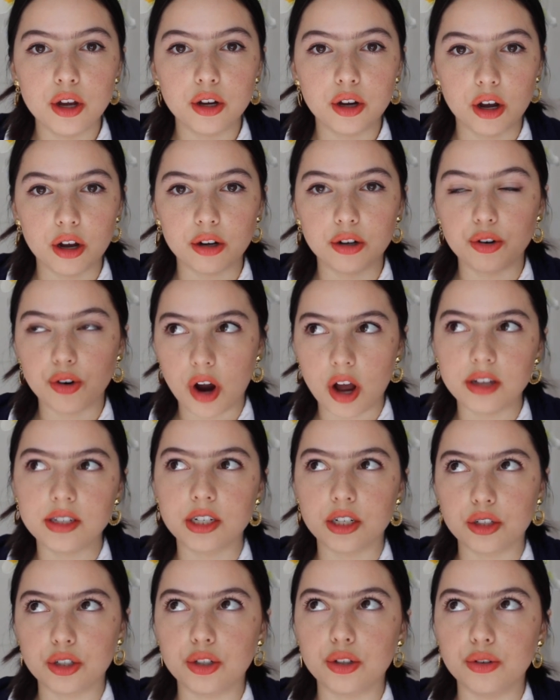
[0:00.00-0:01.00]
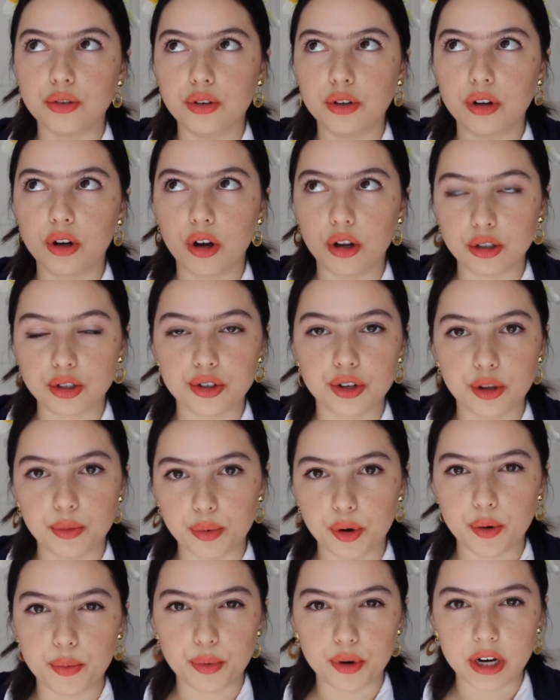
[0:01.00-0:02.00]
co cross into cultural
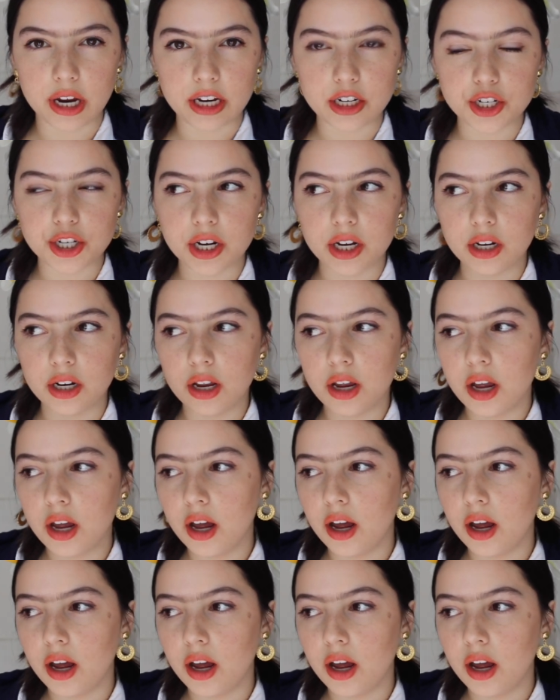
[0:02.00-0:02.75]
appropriation,